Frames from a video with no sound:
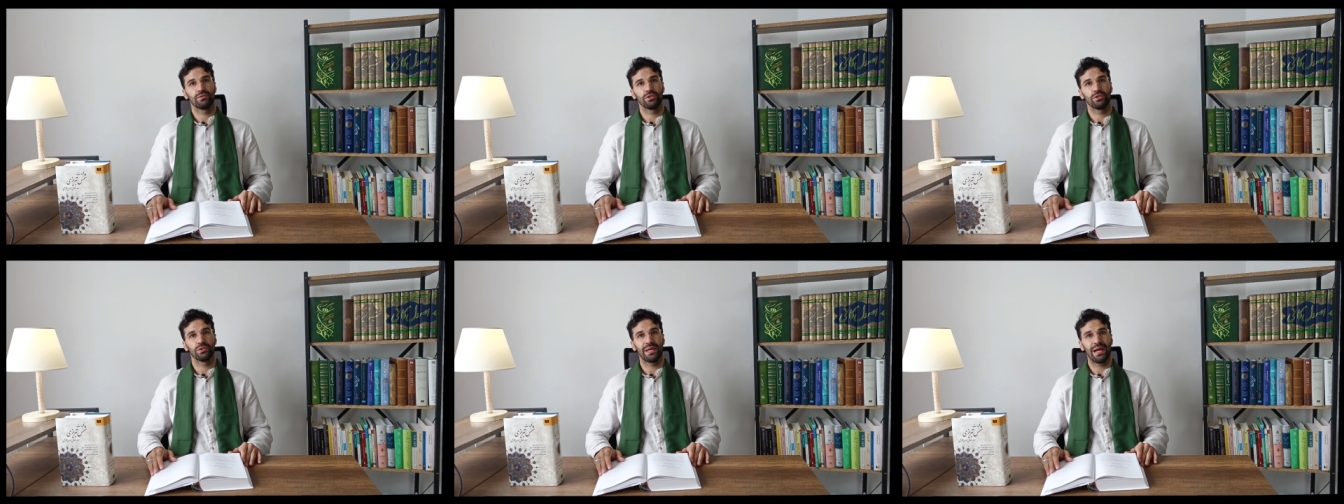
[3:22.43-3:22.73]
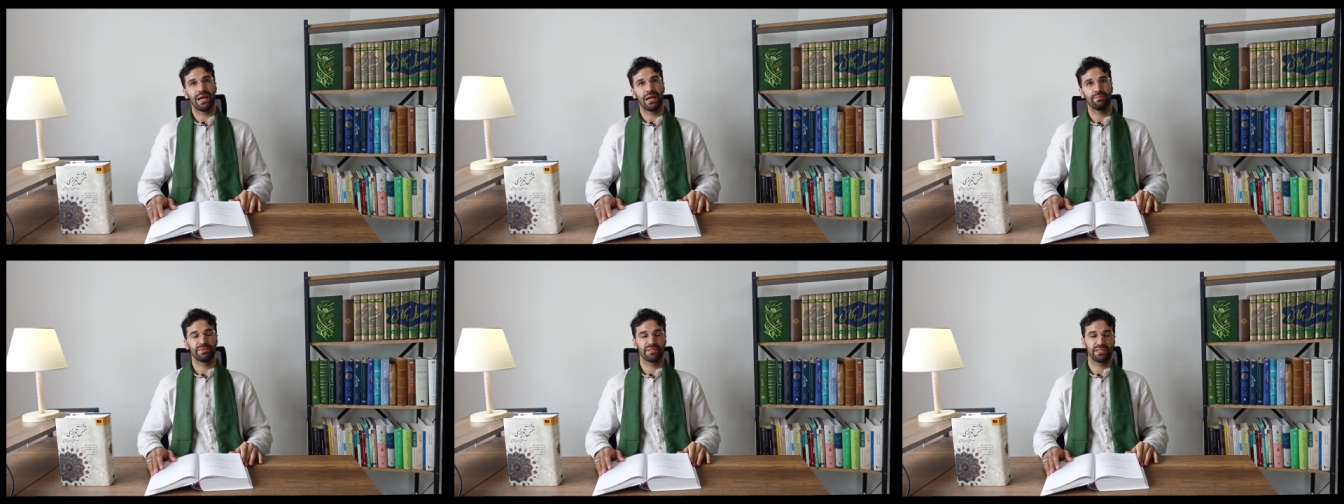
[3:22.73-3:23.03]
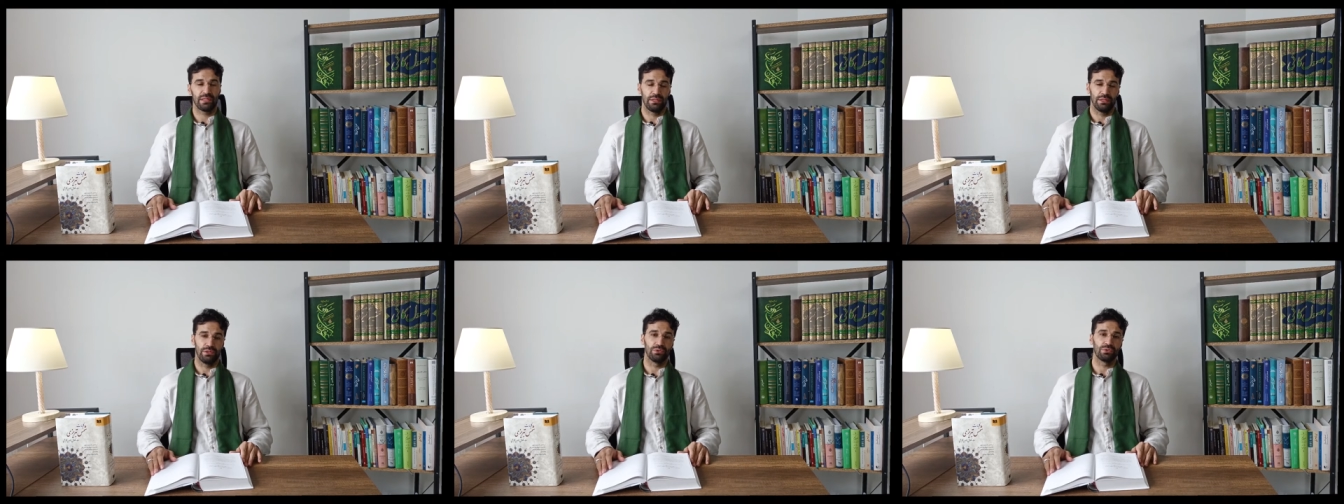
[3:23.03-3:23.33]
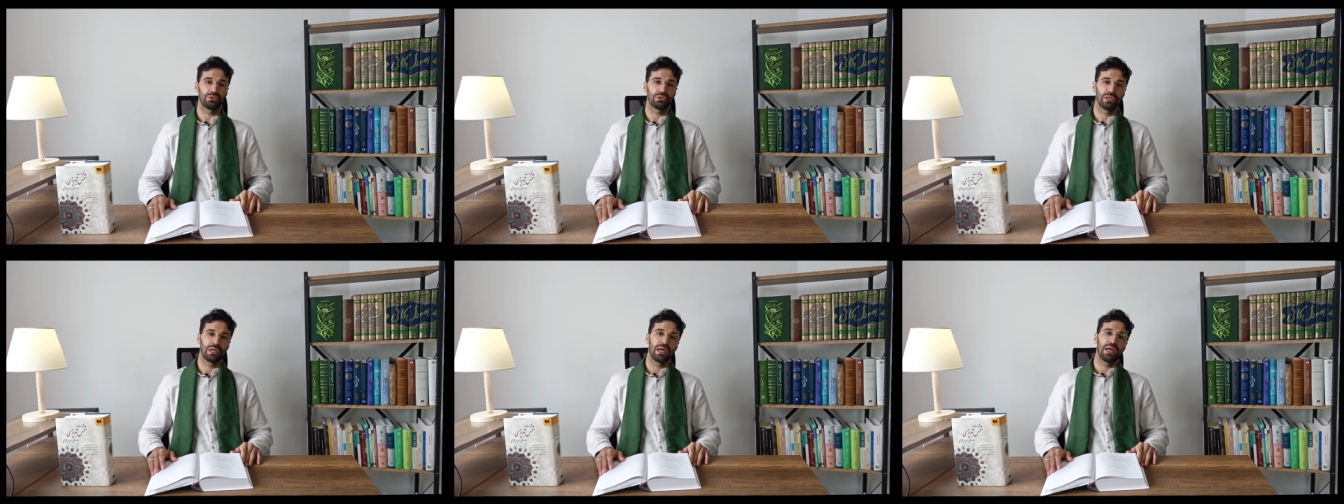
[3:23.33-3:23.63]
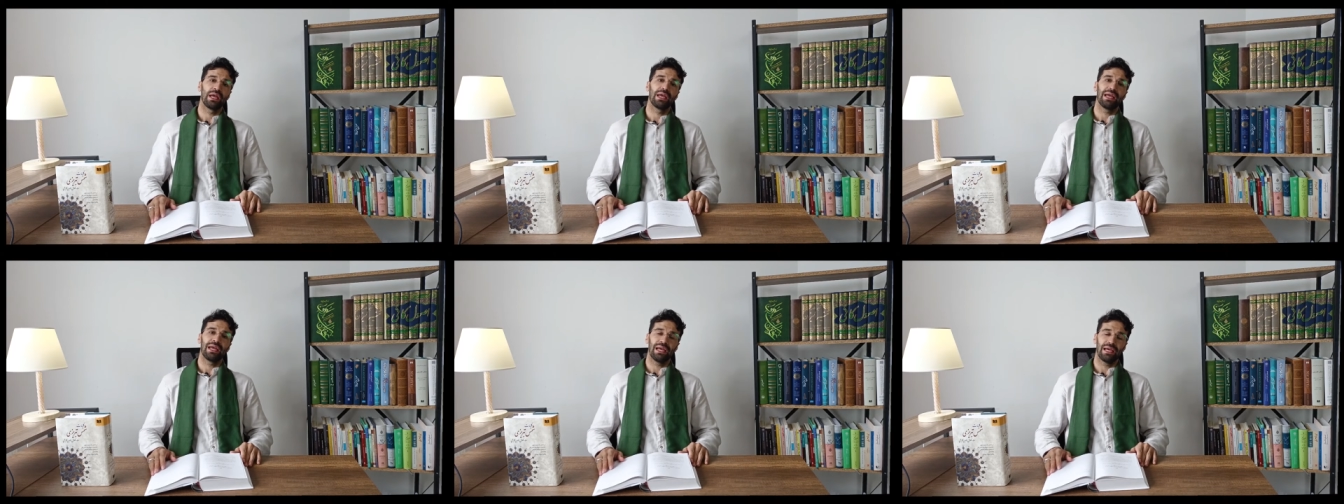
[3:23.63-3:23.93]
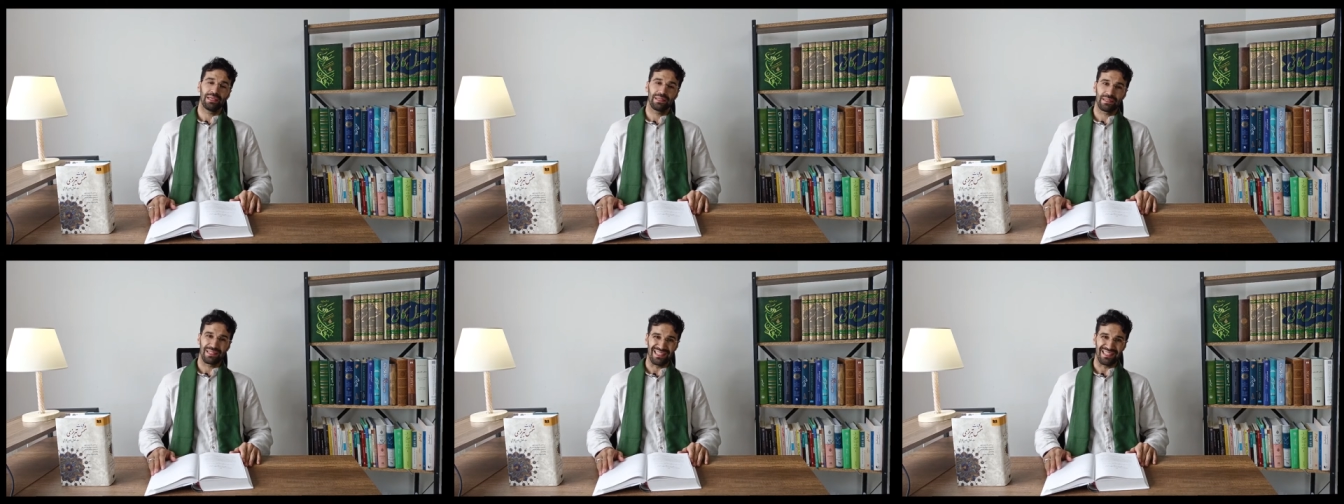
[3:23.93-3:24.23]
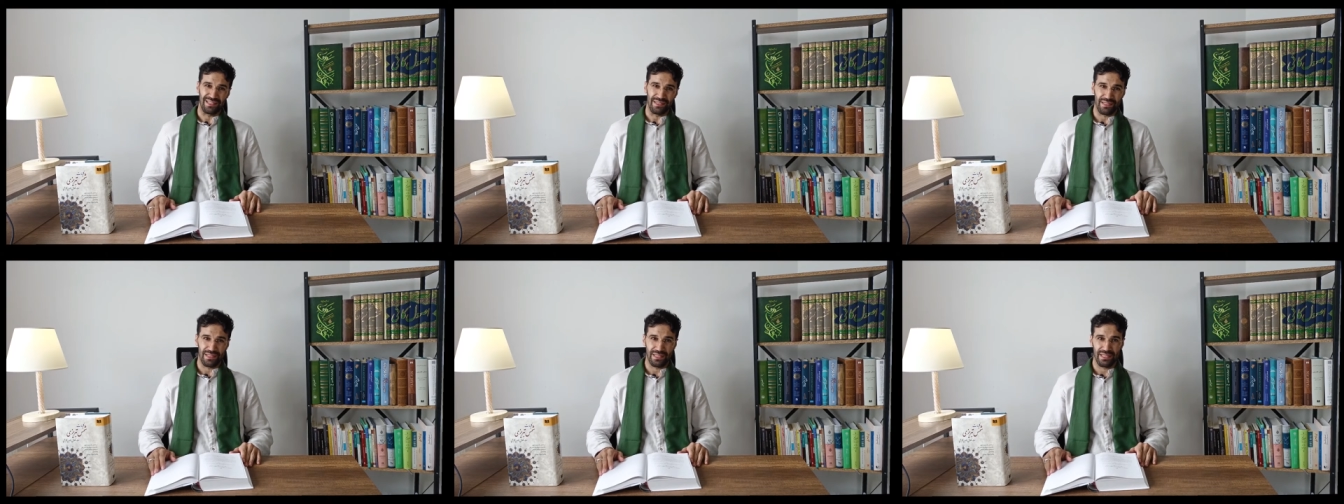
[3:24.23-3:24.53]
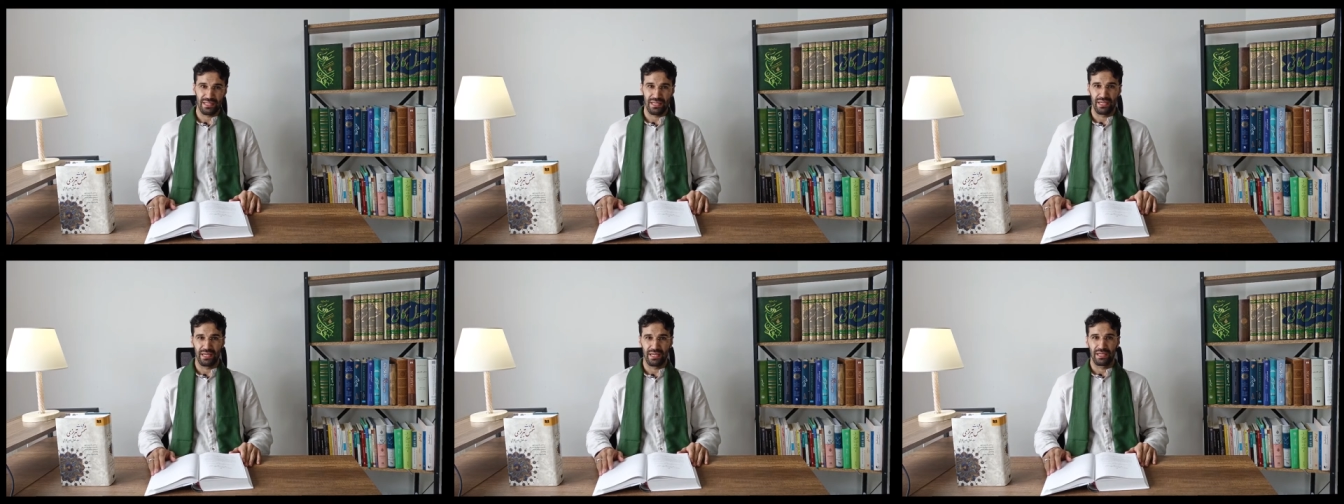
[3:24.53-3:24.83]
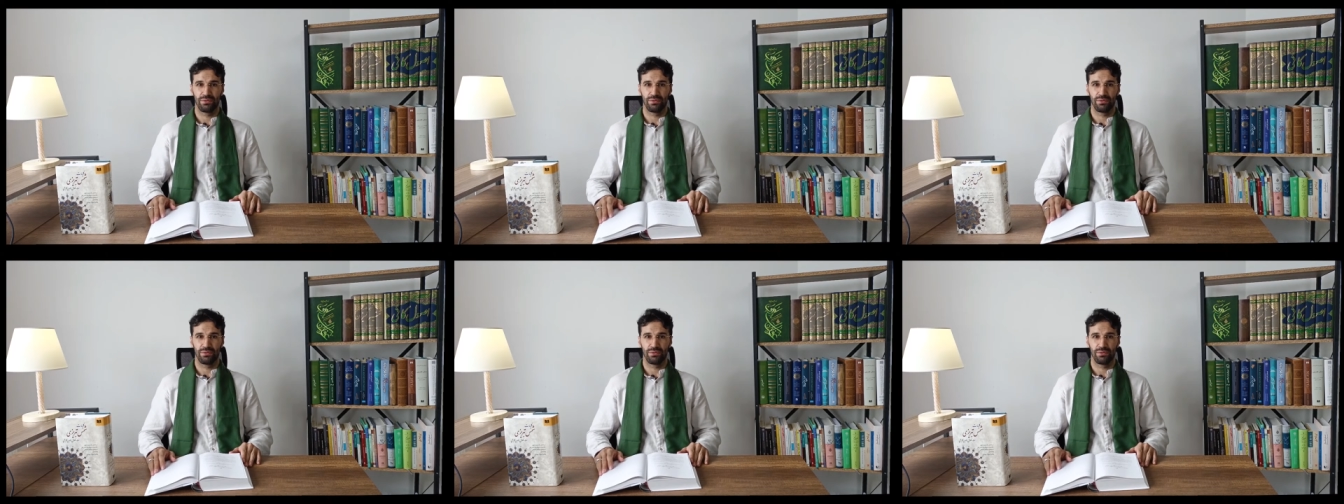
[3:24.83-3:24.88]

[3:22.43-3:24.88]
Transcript: to the absolute essence,